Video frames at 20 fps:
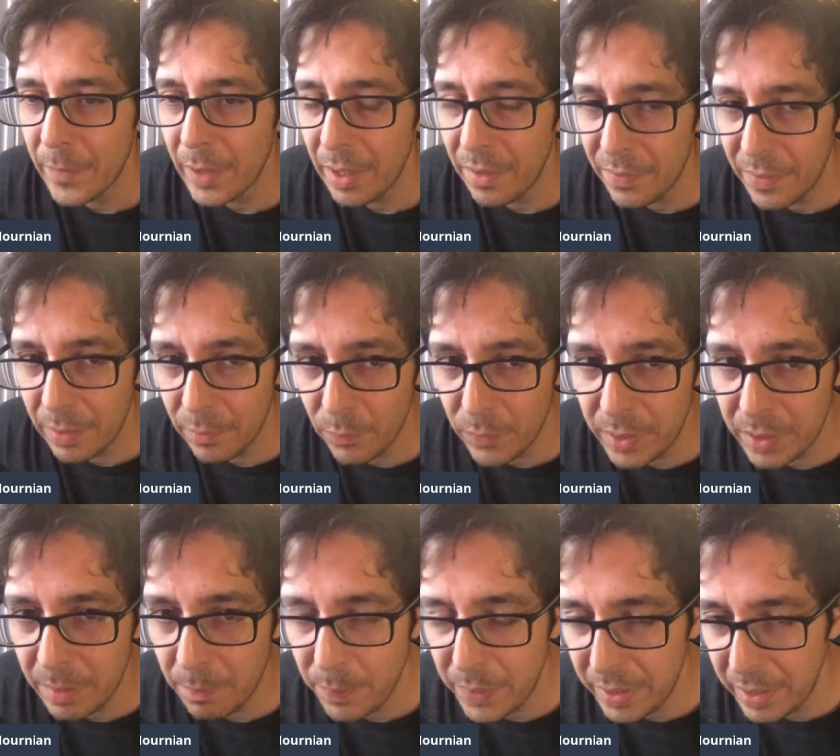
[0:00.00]
And then
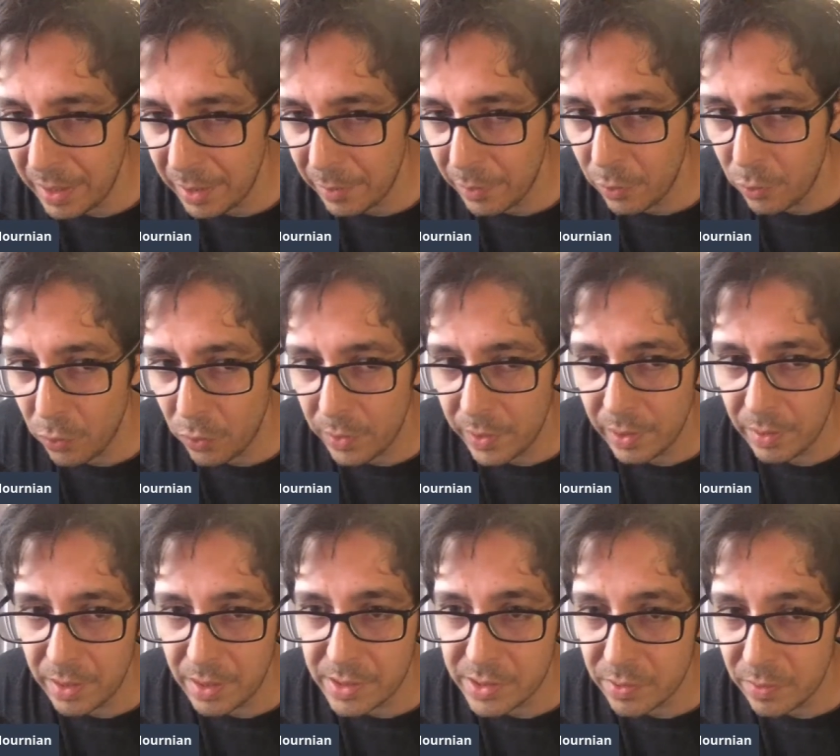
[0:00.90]
we begin
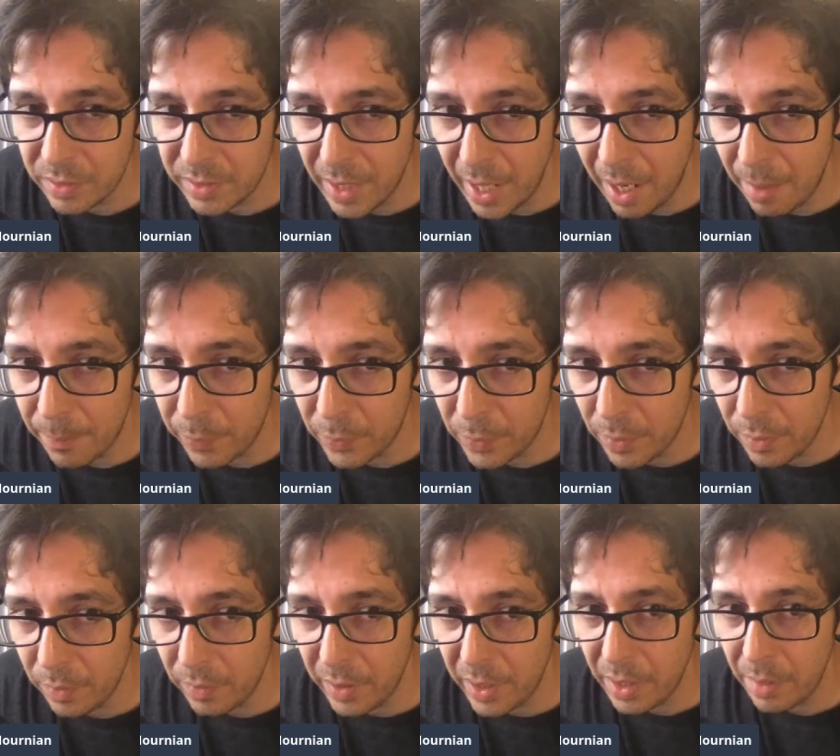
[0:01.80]
accordingly. And so that
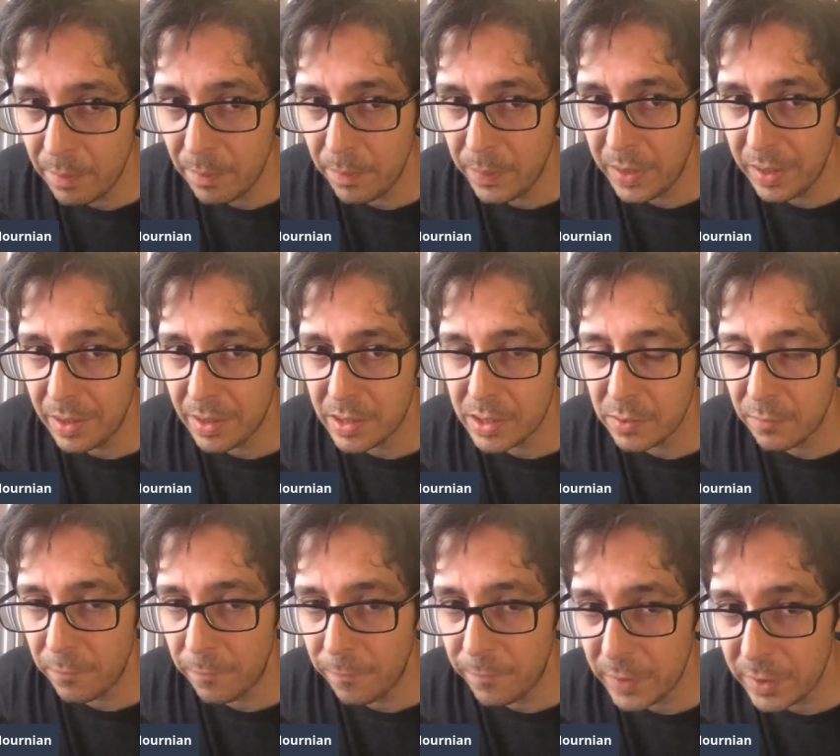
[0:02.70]
program begins
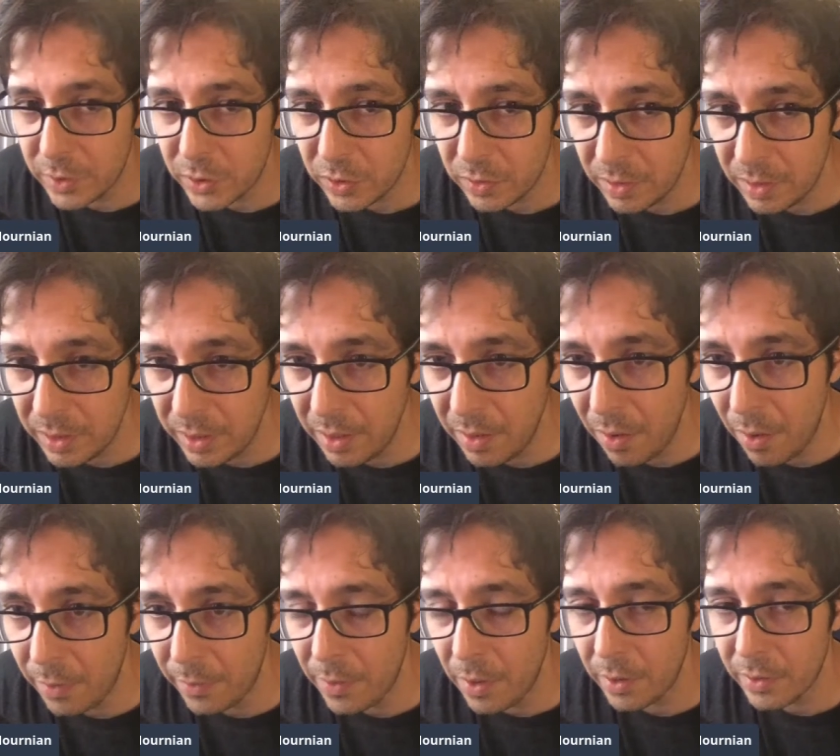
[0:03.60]
officially
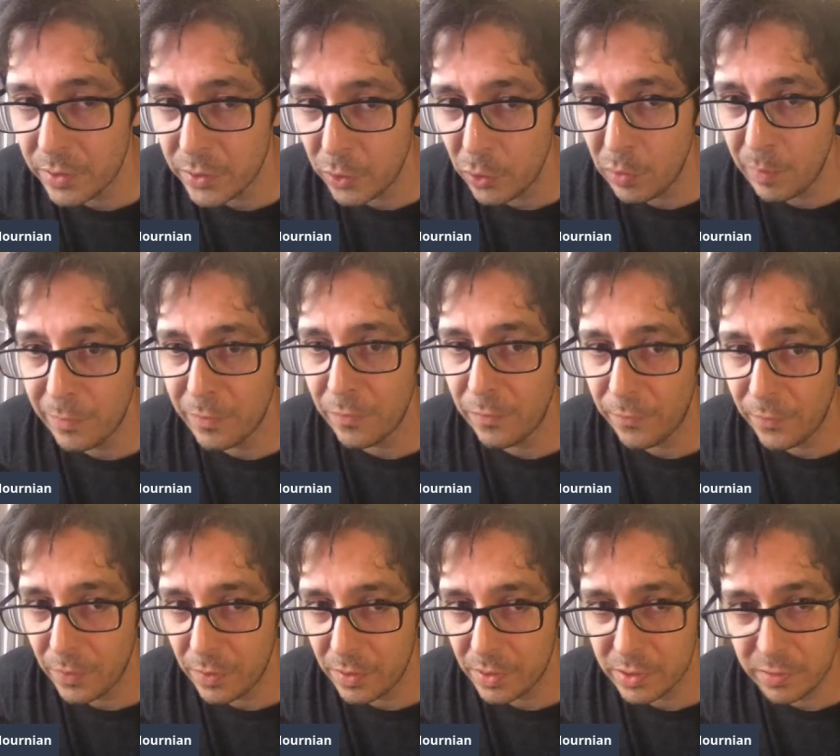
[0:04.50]
on October
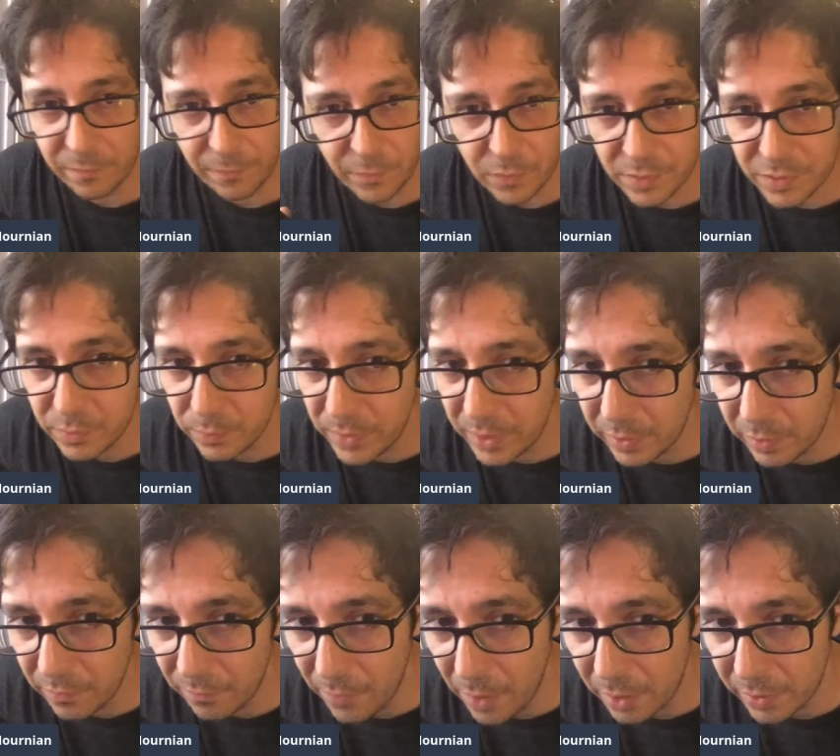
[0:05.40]
1st. First week
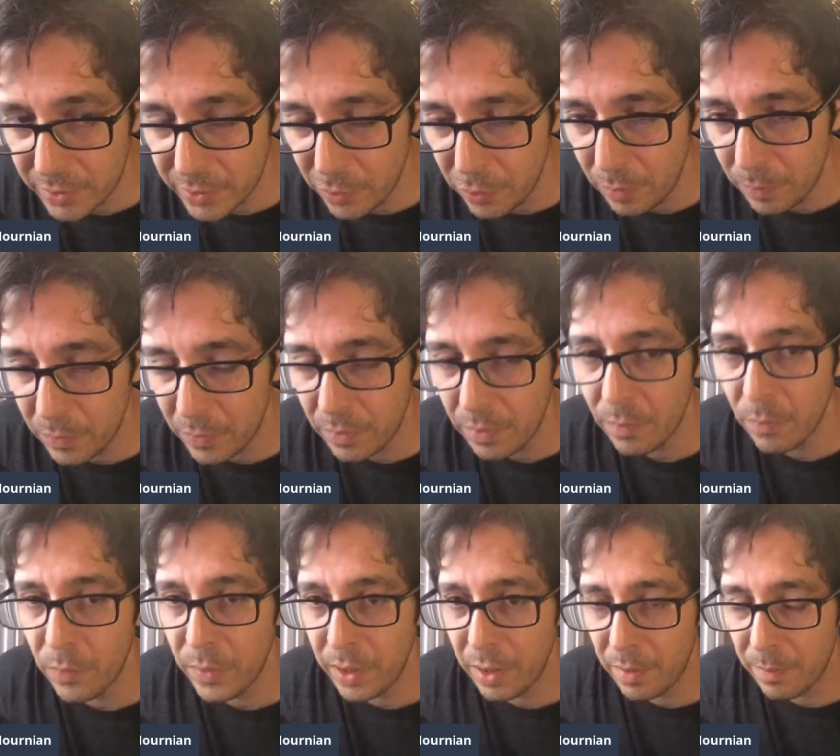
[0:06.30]
of October,
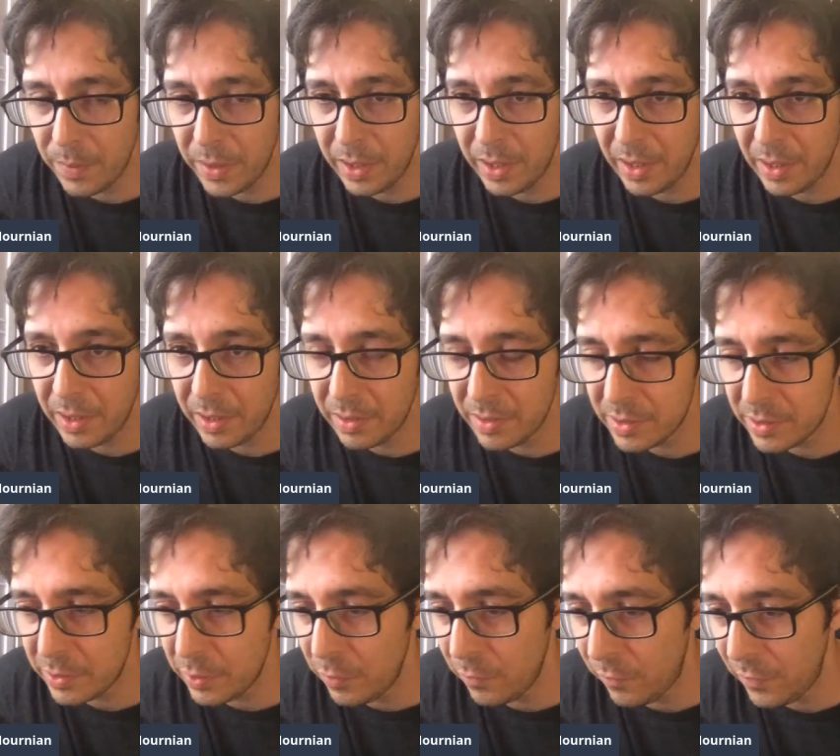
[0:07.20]
we are beginning
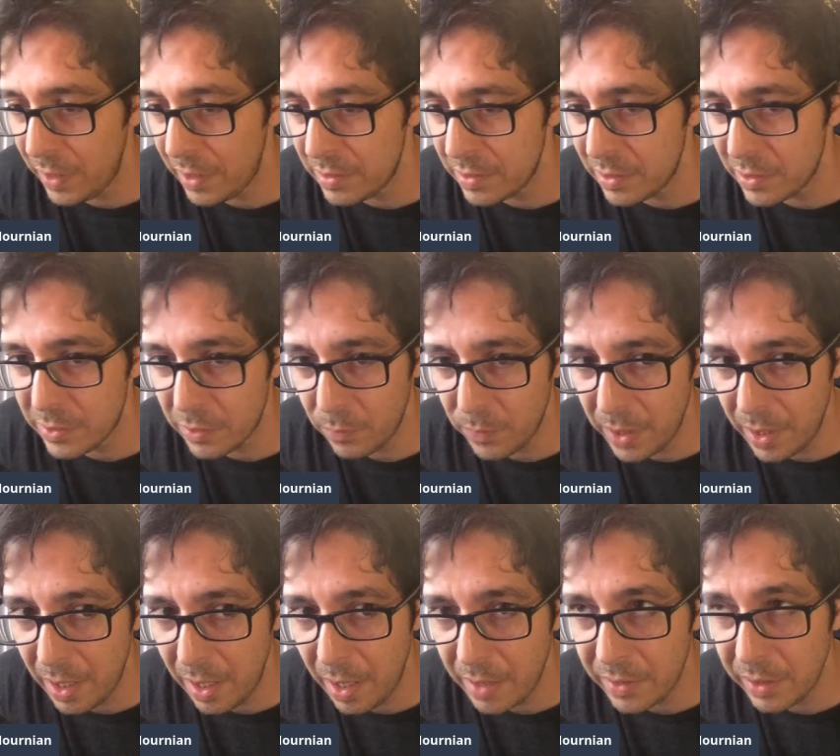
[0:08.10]
this new phase. And so
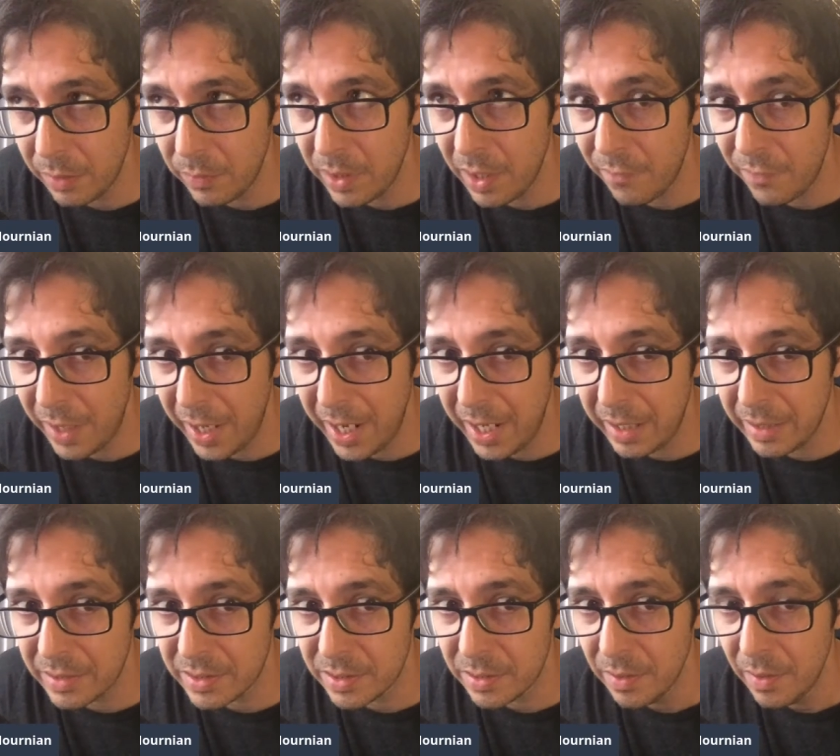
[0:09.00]
I think we have
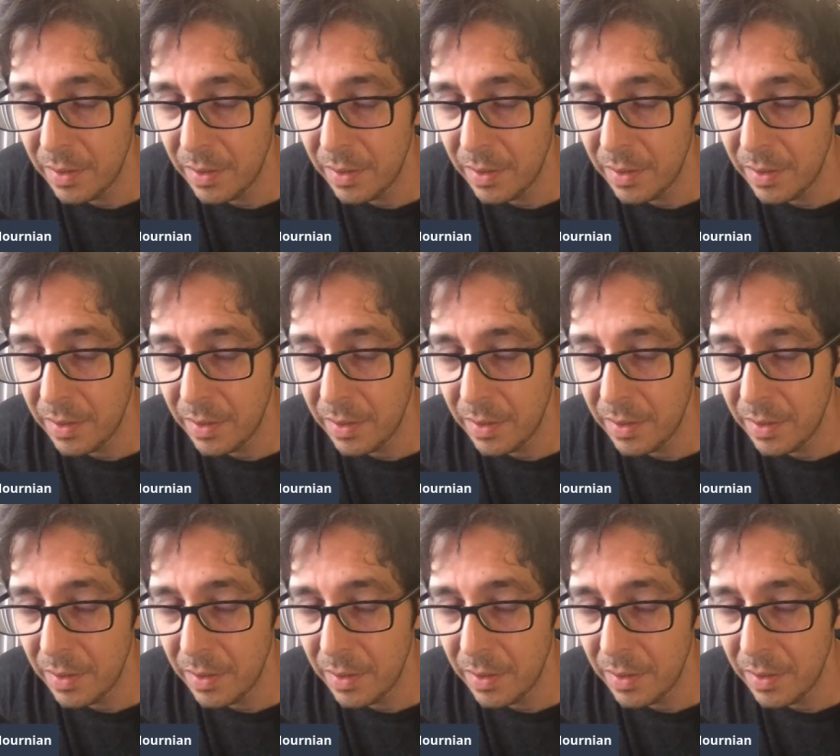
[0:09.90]
8